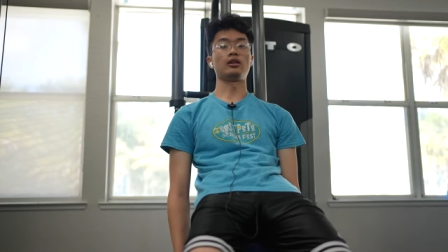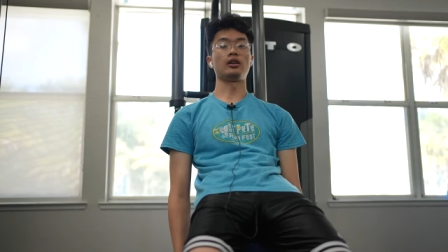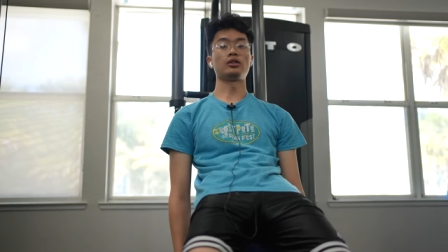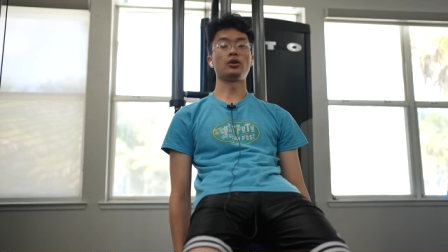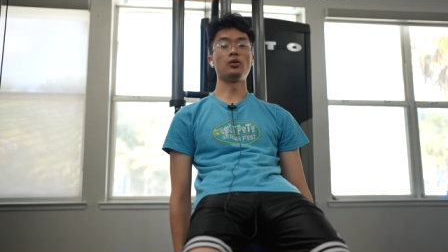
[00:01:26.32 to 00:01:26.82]

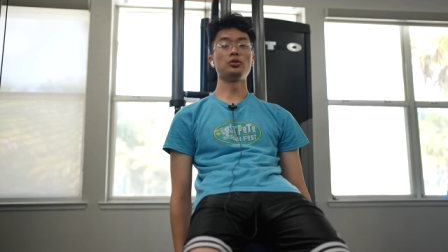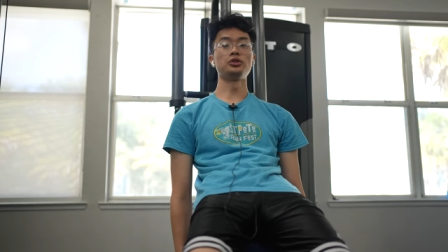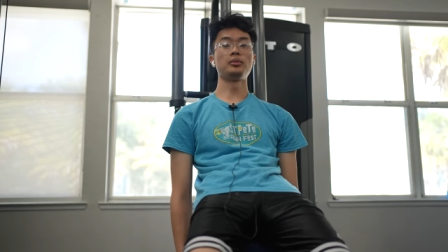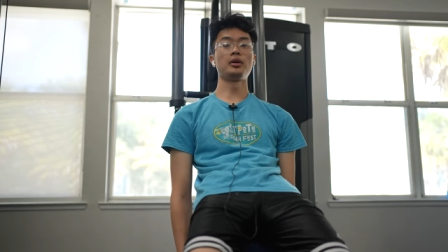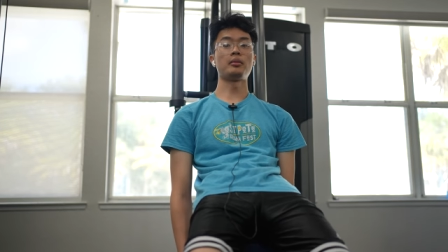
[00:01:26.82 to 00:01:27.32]
Got the whole
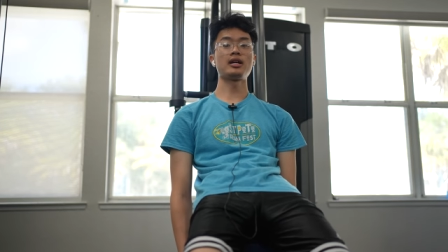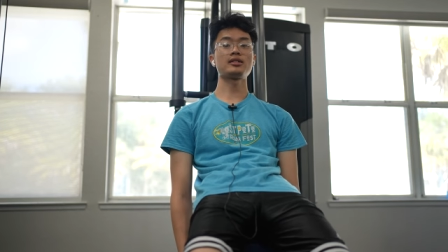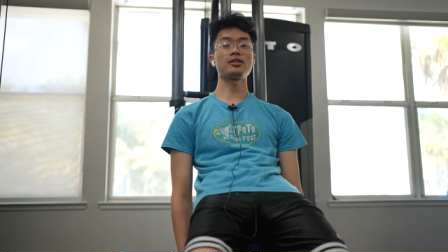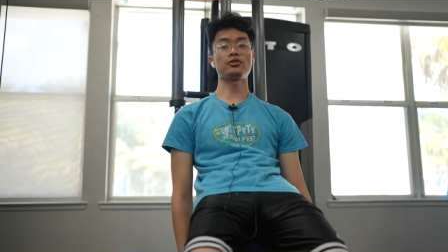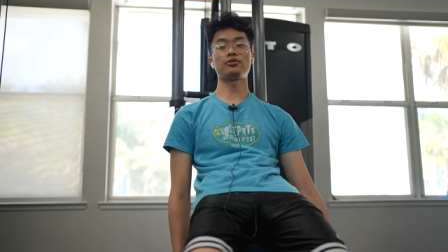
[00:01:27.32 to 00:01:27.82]
gym to
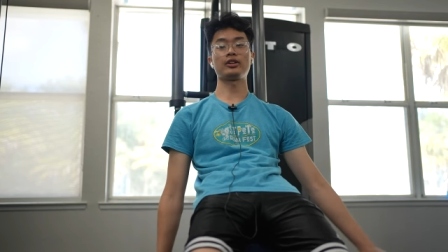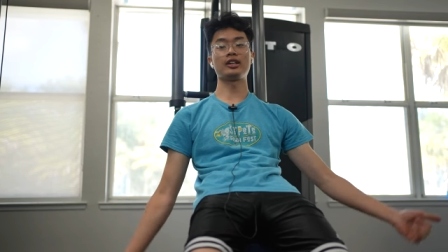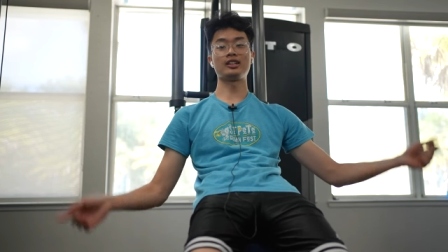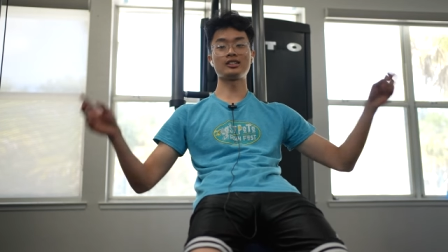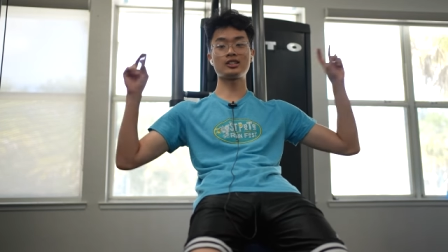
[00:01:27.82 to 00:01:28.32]
myself
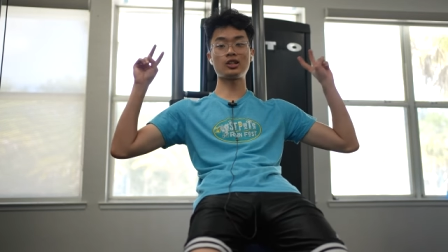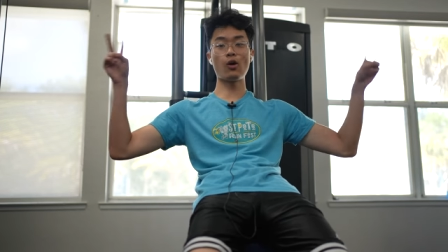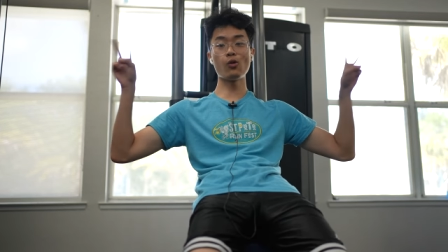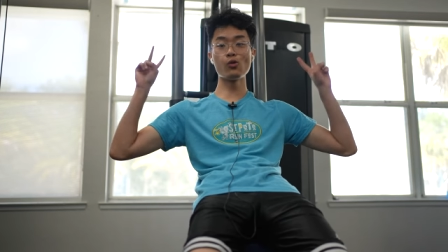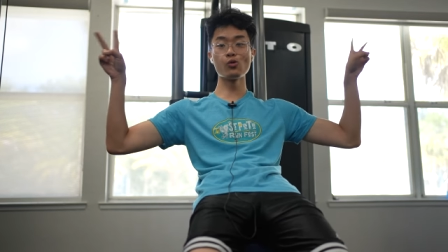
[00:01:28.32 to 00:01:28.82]
again. Let's
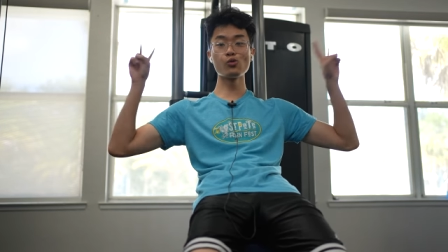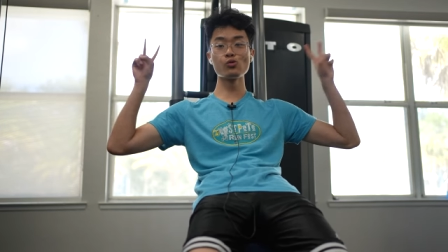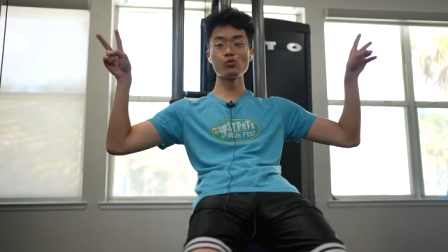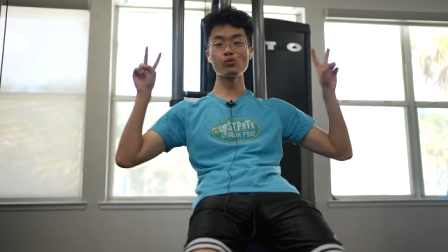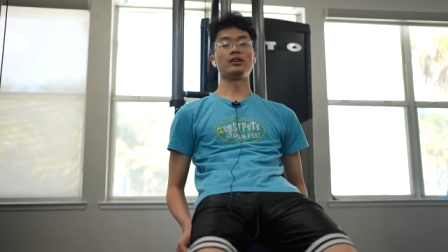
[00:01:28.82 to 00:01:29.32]

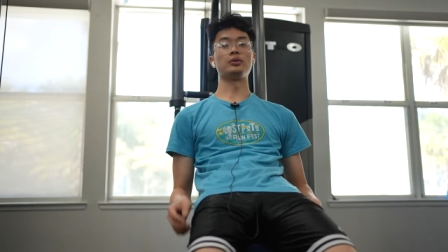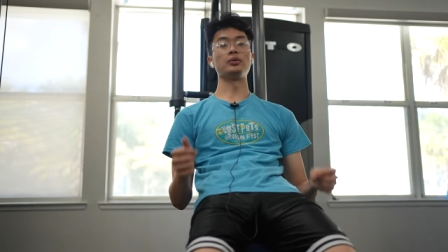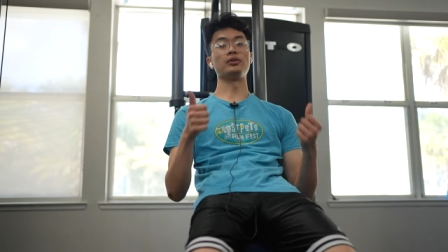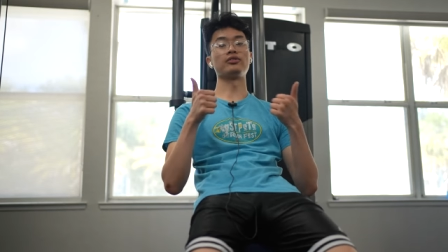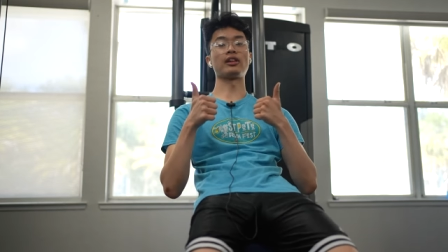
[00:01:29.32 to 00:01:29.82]
go. We're
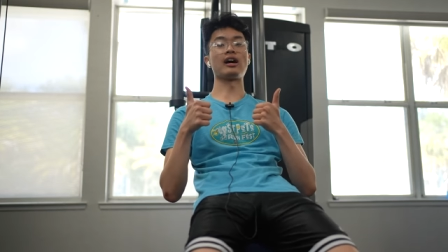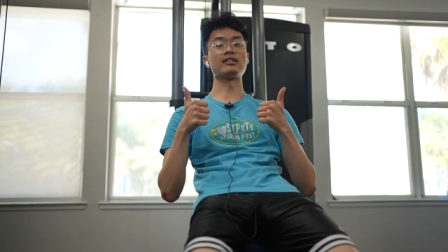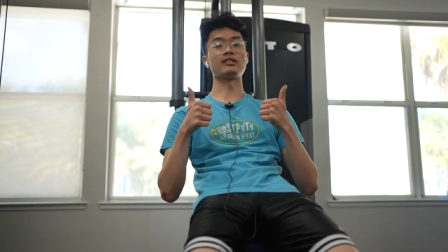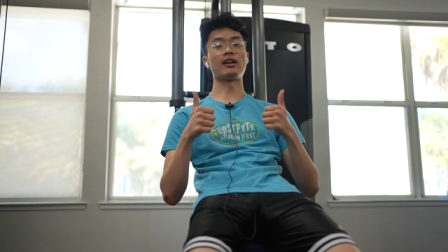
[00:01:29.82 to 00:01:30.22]
doing flies